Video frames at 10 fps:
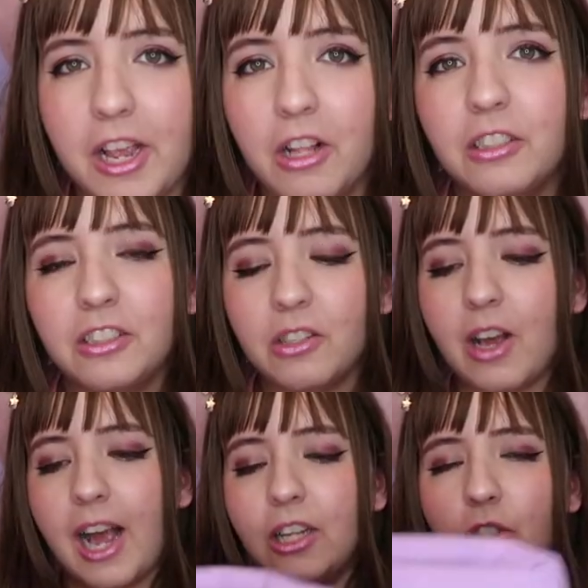I
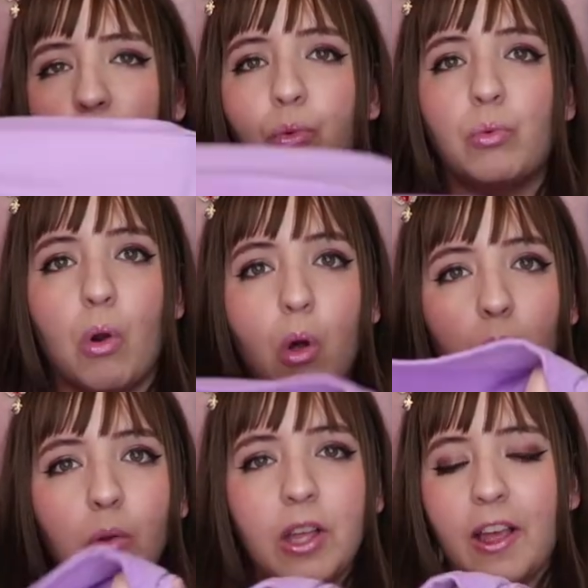also had to
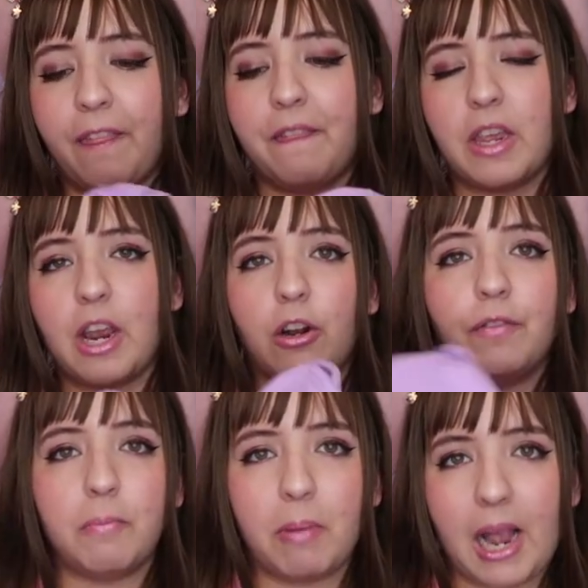roll the end
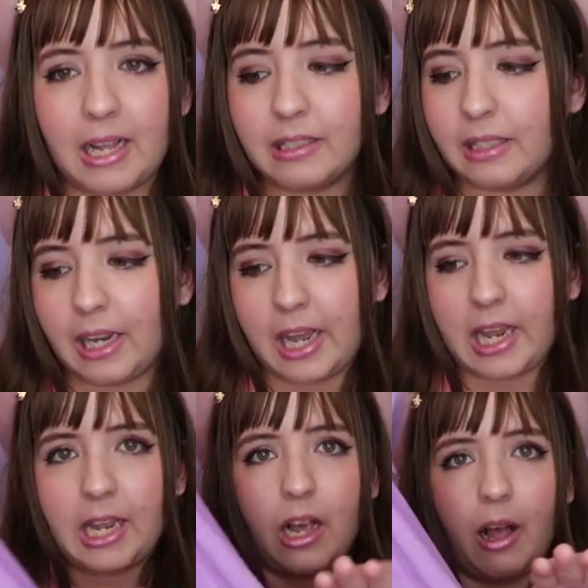of the pants
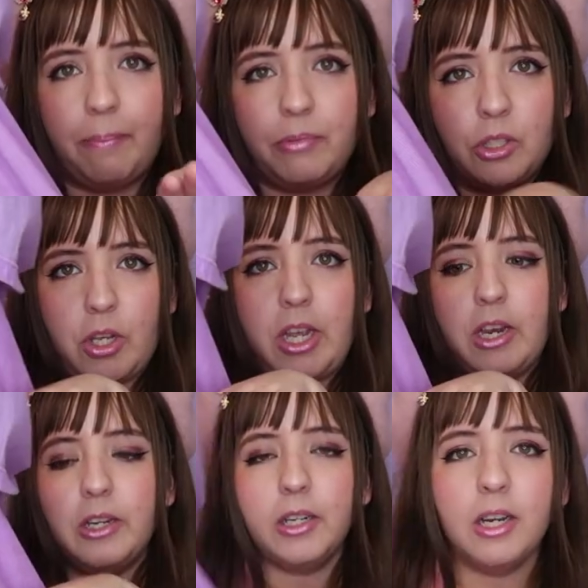like up to
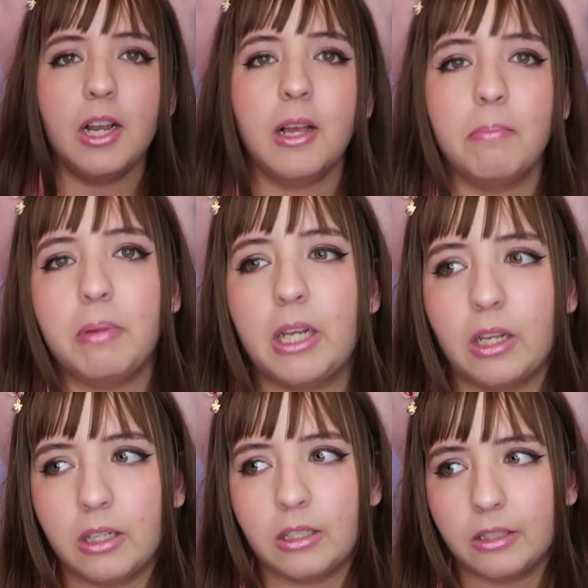here
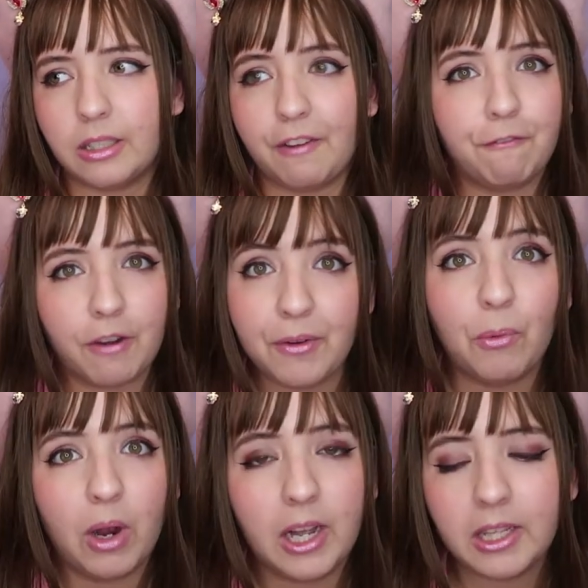because I'm
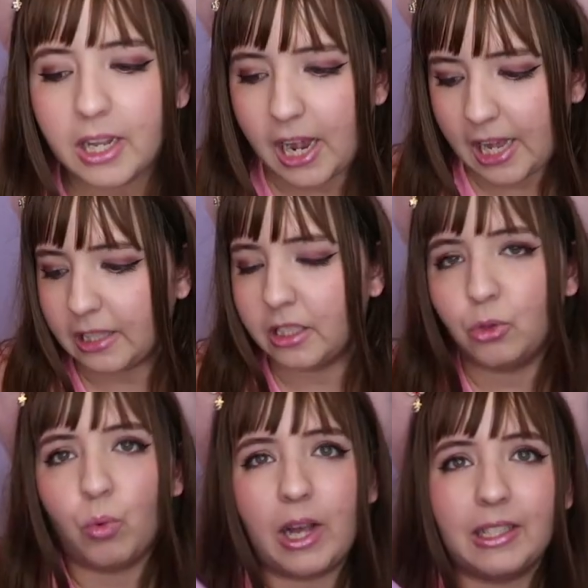5'1 and
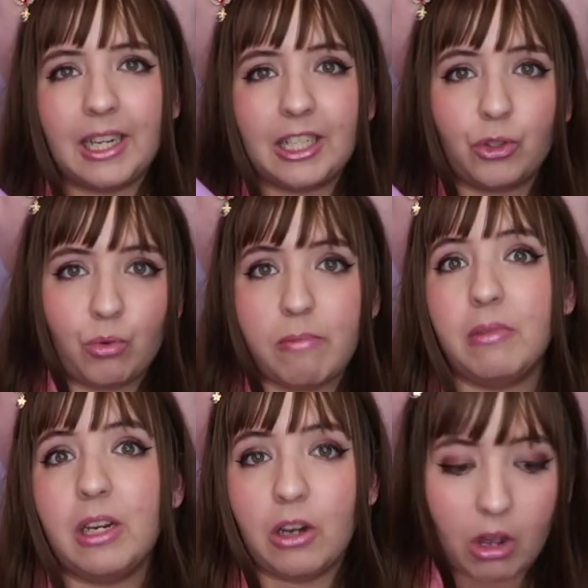this was
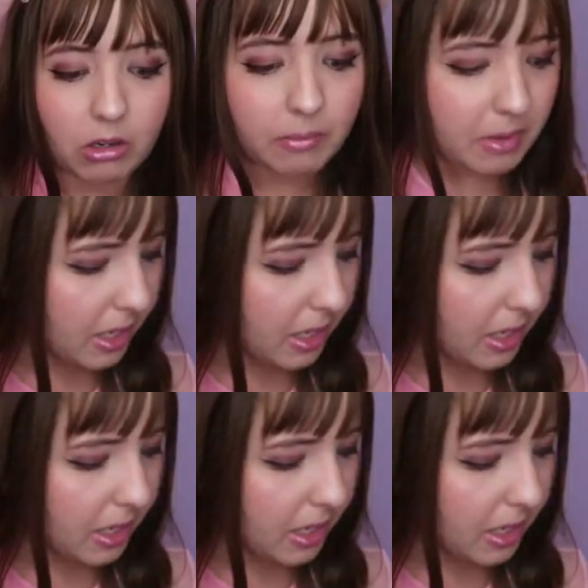extremely long on